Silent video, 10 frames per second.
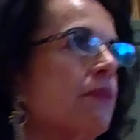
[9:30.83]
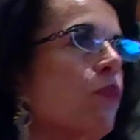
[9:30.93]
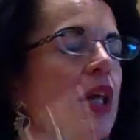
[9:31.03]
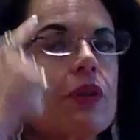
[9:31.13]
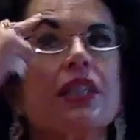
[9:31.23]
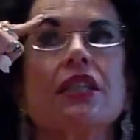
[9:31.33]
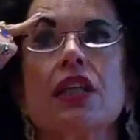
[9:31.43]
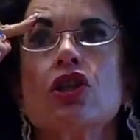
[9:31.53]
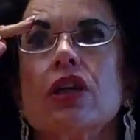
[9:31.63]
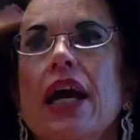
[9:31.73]
Whether it's
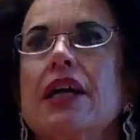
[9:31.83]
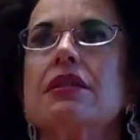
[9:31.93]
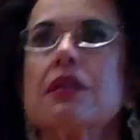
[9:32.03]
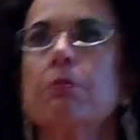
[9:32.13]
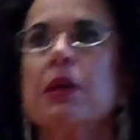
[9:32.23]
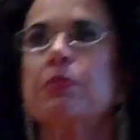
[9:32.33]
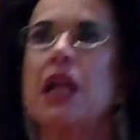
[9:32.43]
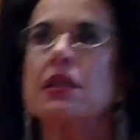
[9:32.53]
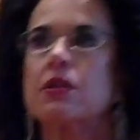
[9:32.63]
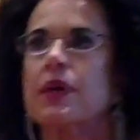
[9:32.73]
in your head, some people
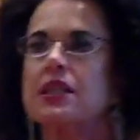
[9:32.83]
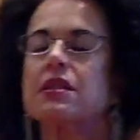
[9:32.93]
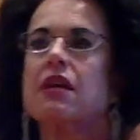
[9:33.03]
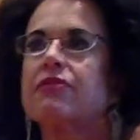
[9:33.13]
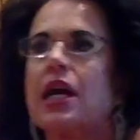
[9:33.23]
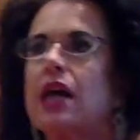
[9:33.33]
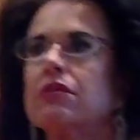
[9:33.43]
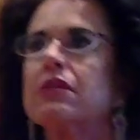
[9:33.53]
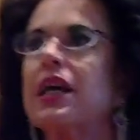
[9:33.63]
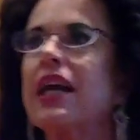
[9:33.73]
like to write stuff
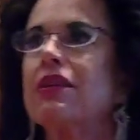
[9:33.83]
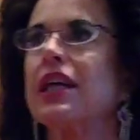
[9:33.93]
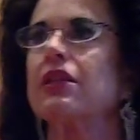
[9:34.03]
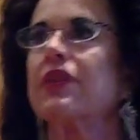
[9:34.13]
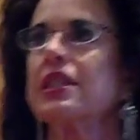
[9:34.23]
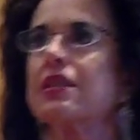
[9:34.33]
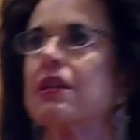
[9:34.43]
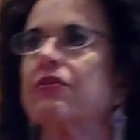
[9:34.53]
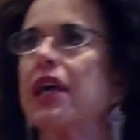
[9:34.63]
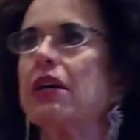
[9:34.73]
down. I don't like to write
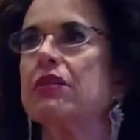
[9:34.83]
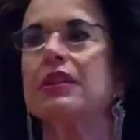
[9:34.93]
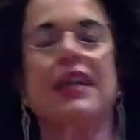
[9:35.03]
stuff down.